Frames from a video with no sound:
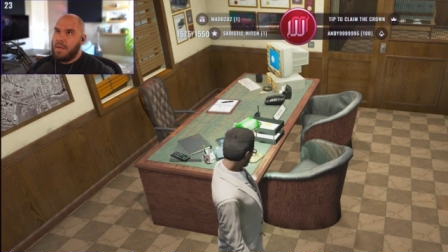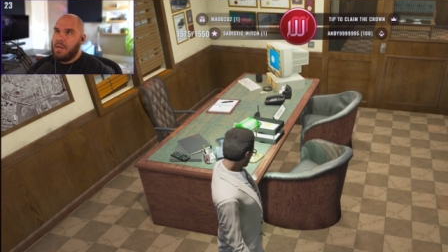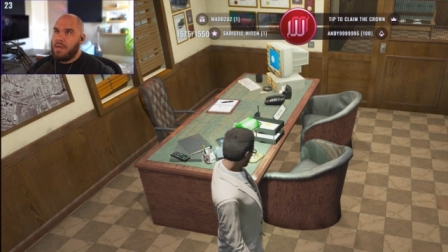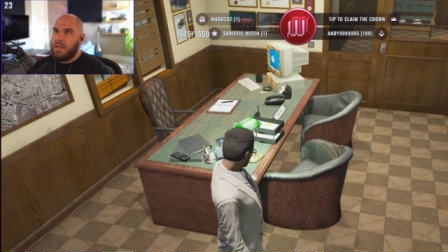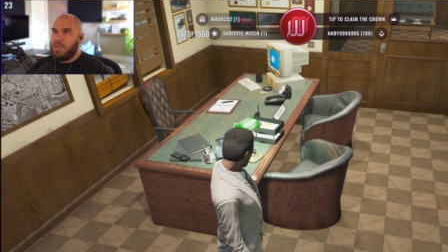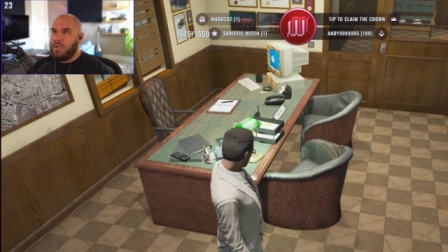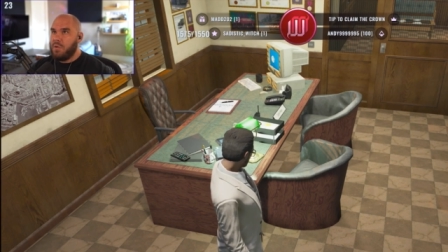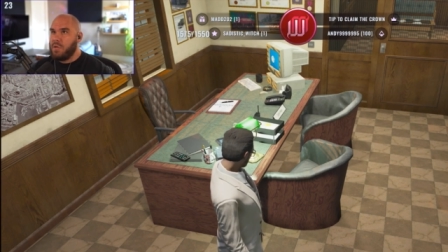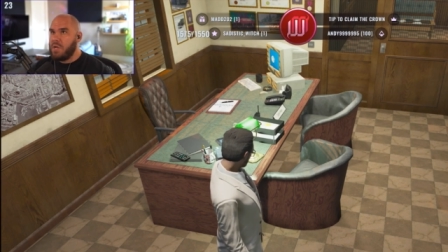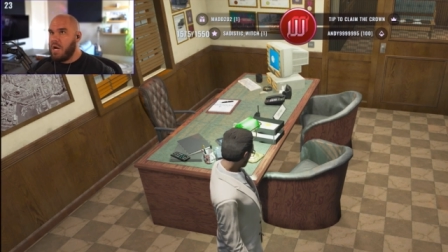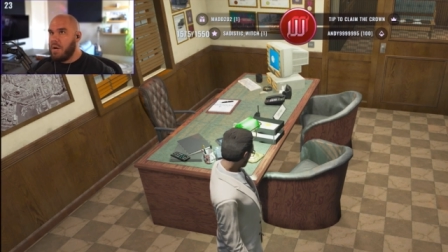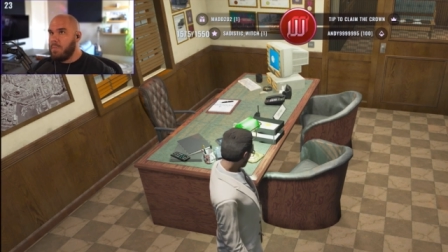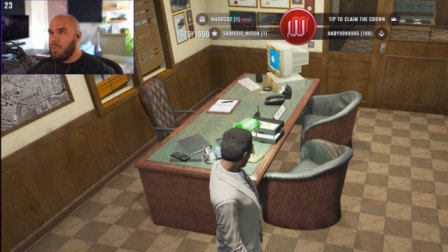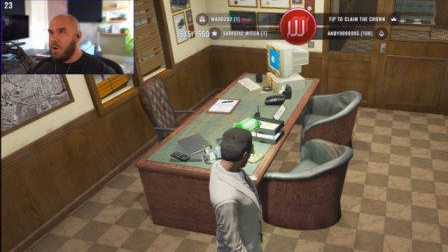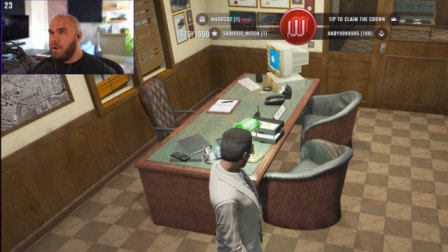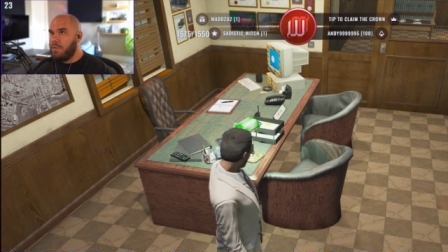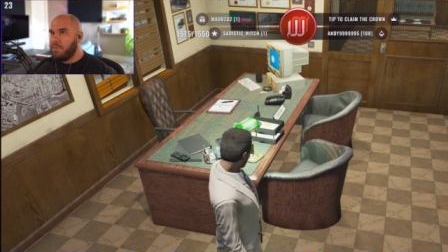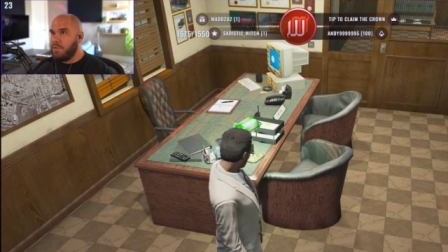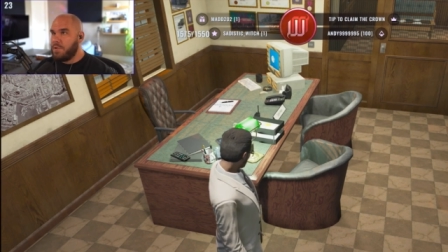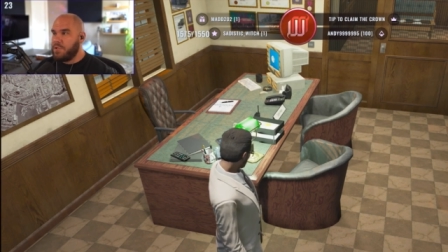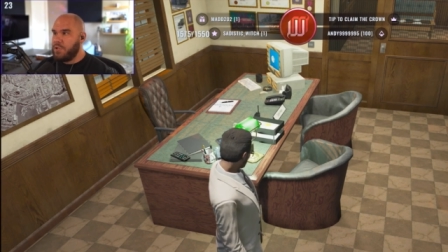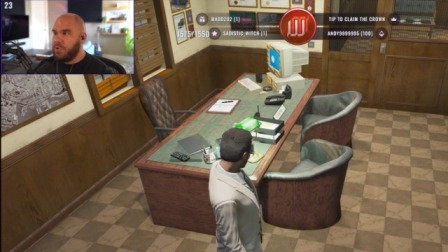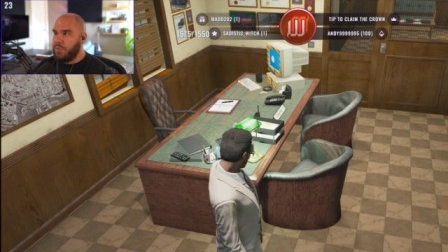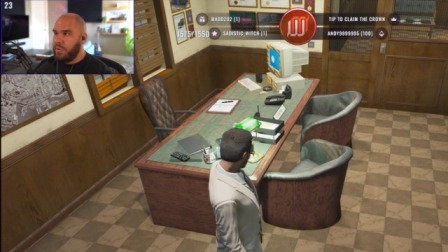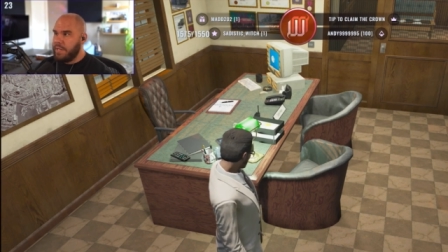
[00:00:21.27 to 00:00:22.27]
You come
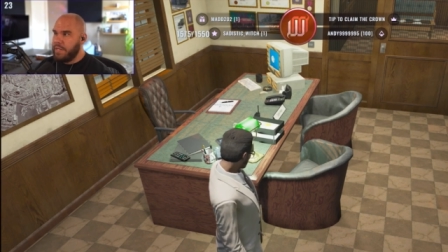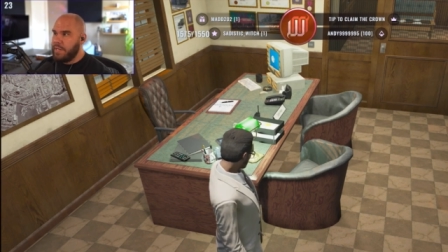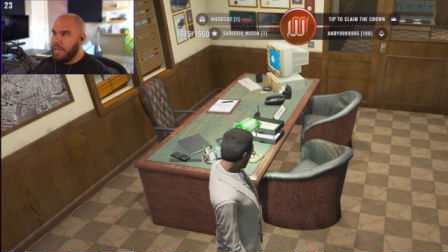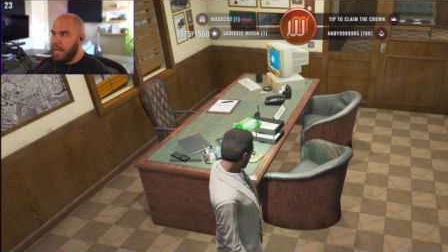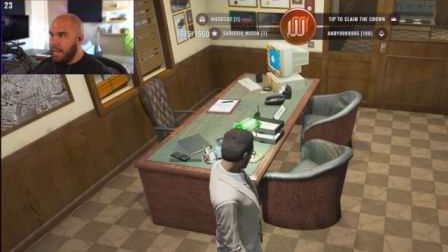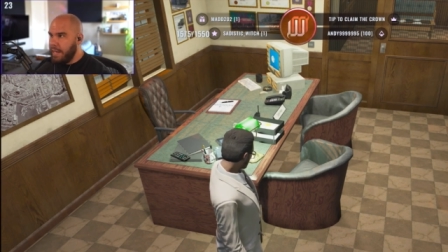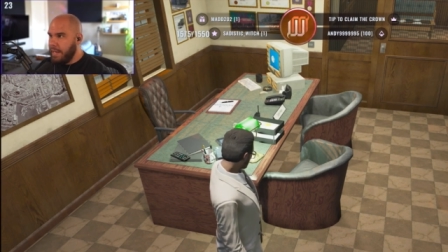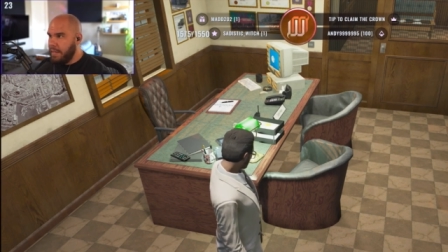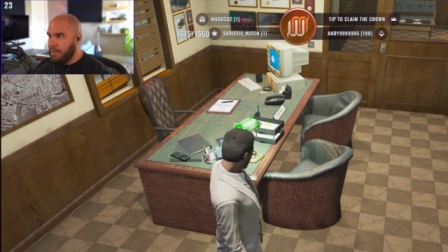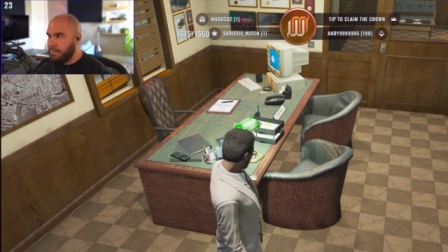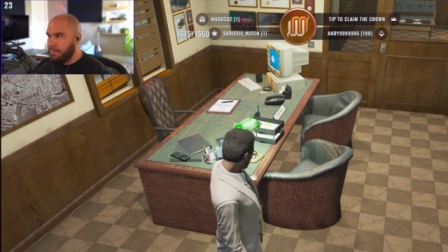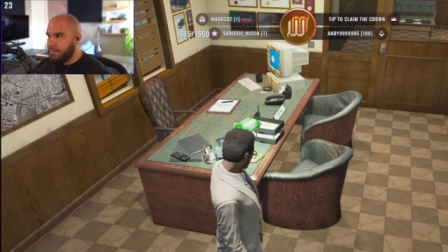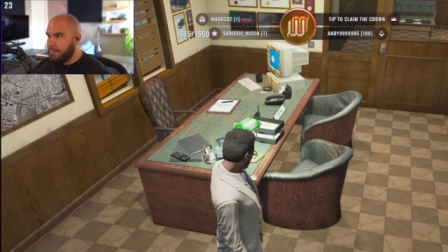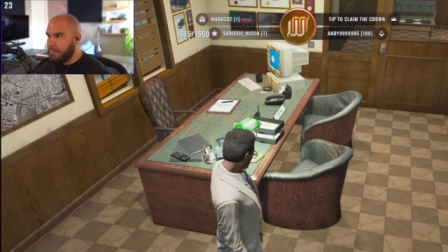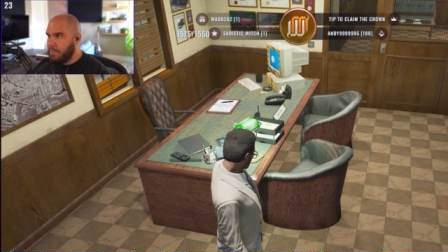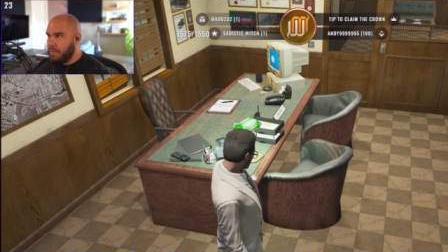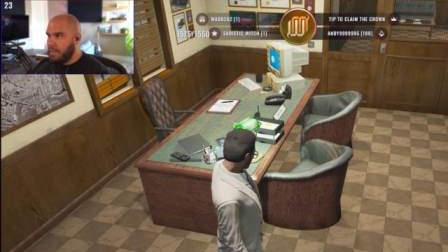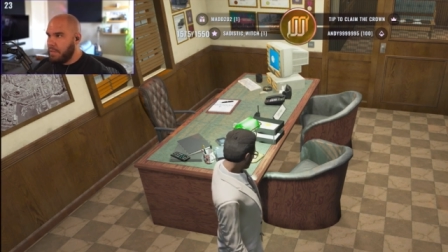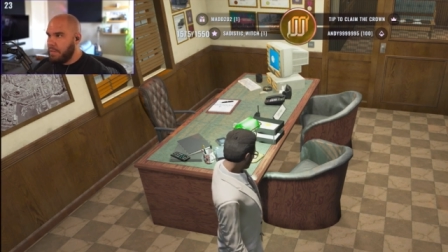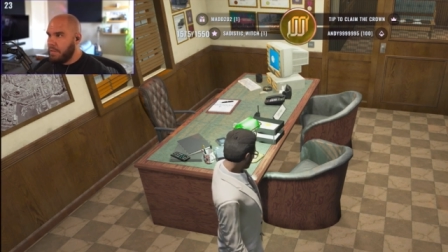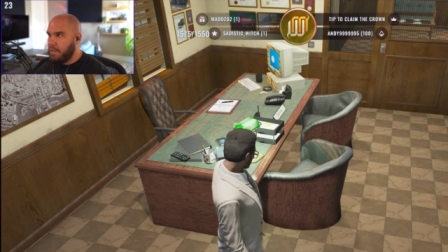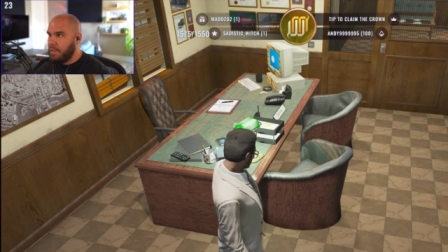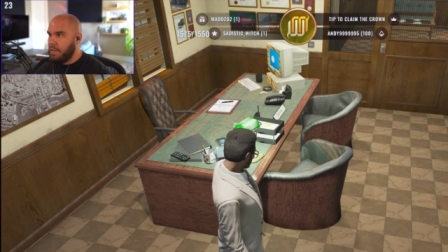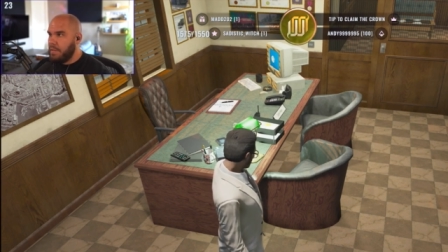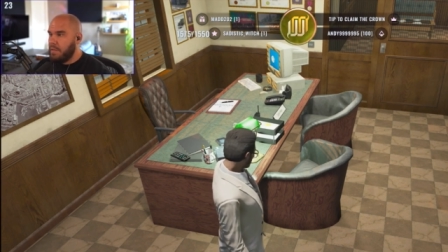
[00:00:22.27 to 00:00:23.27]
over to Ignite,
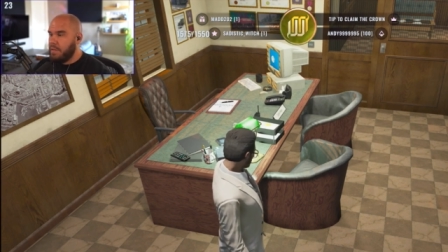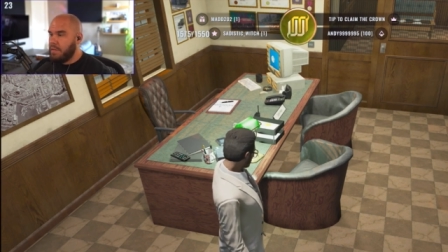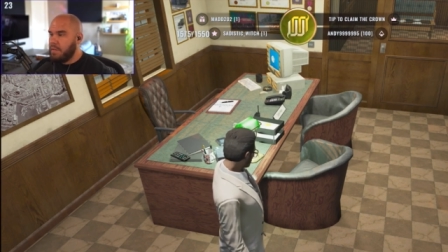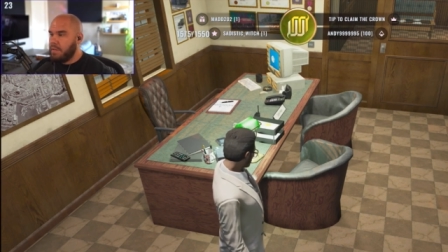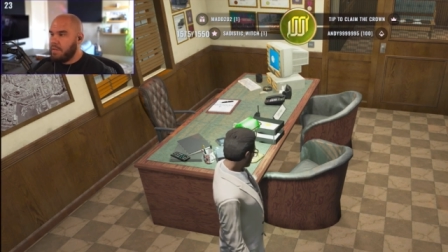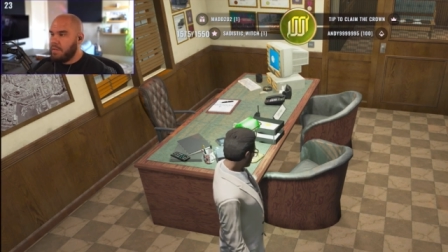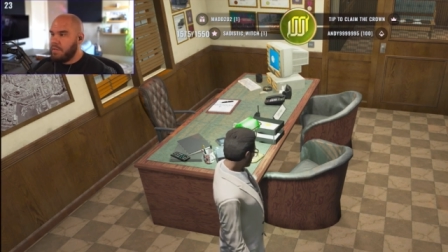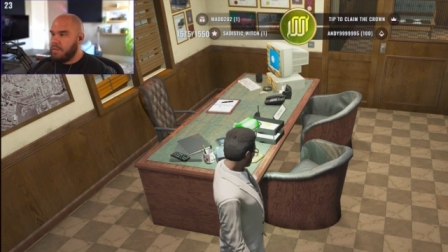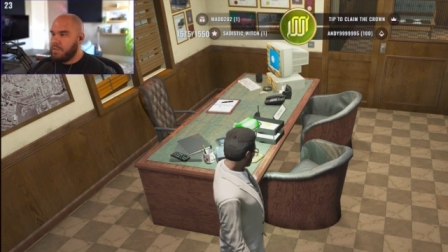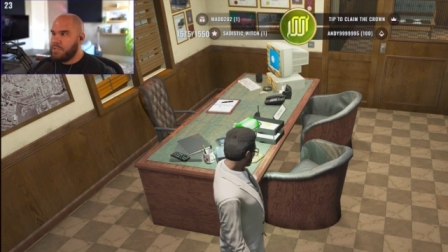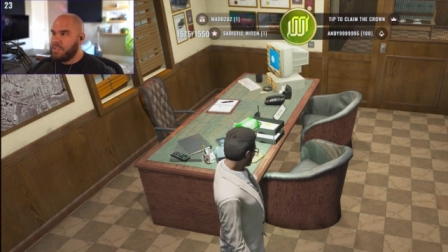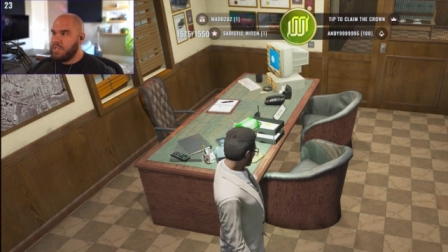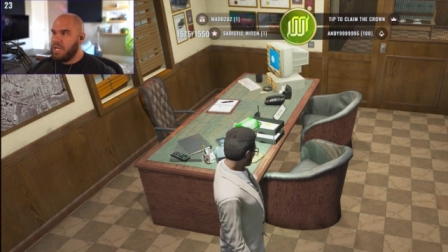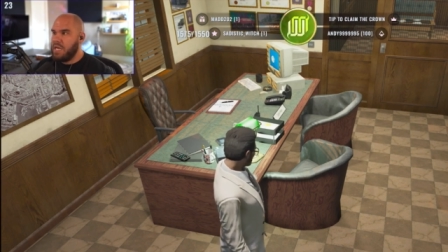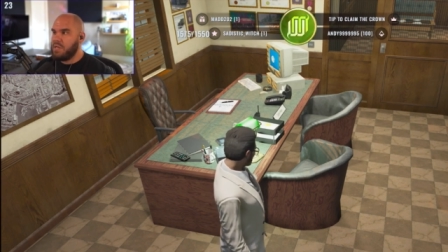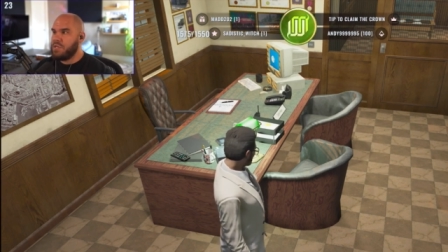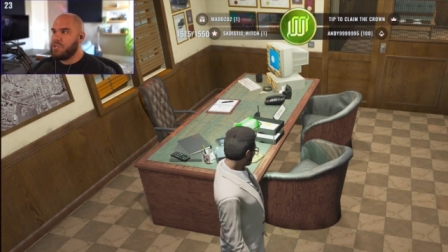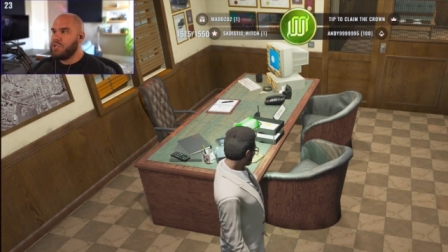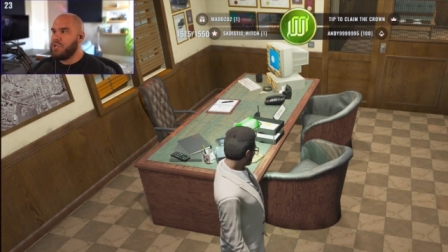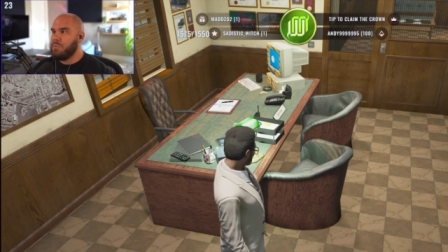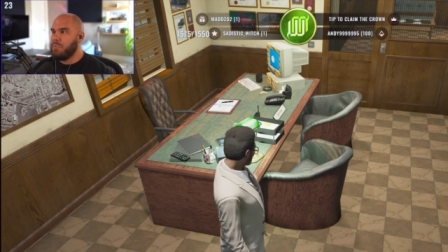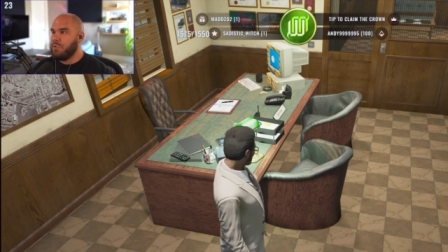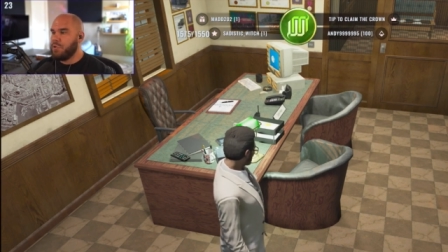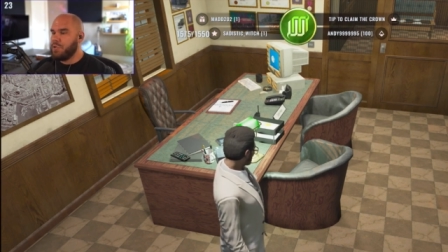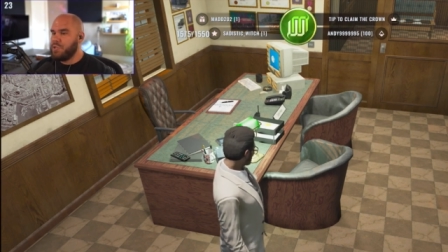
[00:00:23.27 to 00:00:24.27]
similar